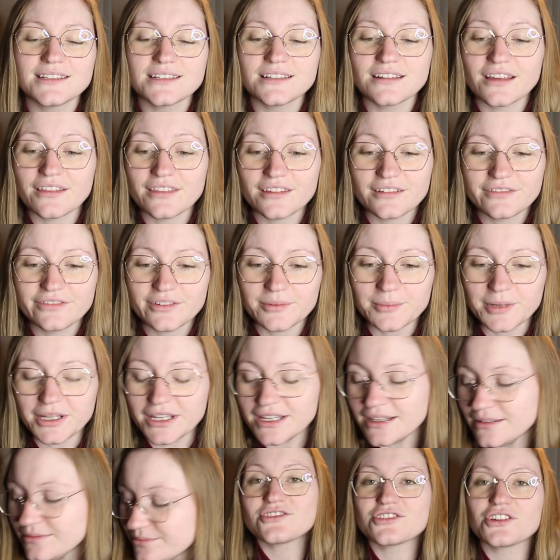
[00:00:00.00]
did nothing for
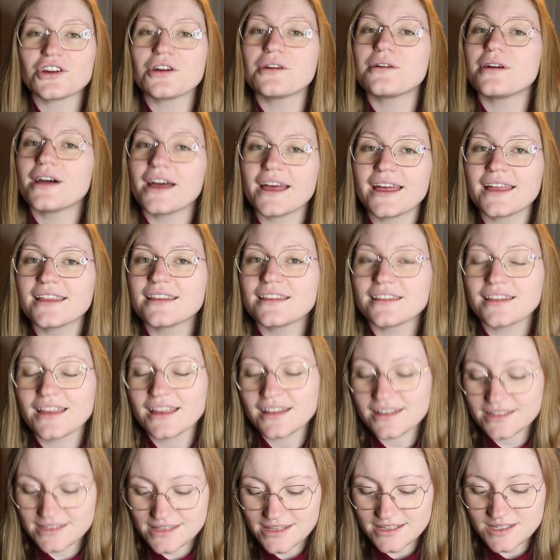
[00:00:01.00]
me. So
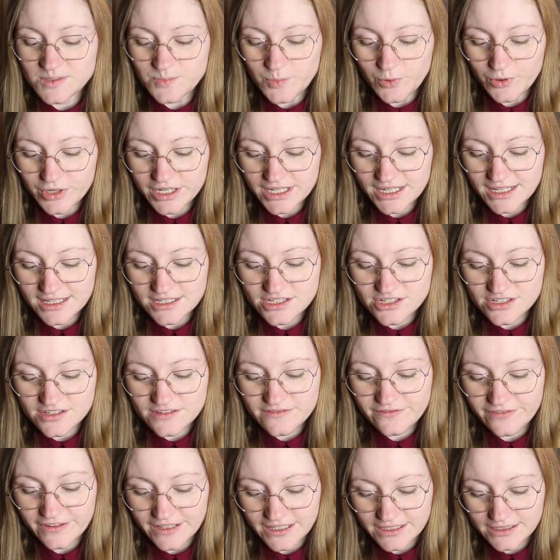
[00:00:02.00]
at this point, it
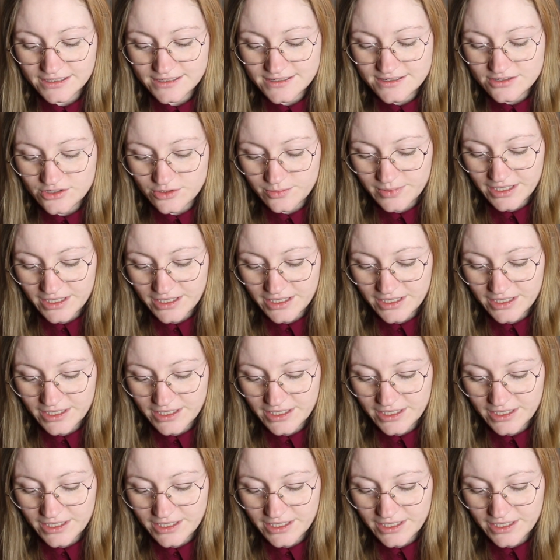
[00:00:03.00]
just feels to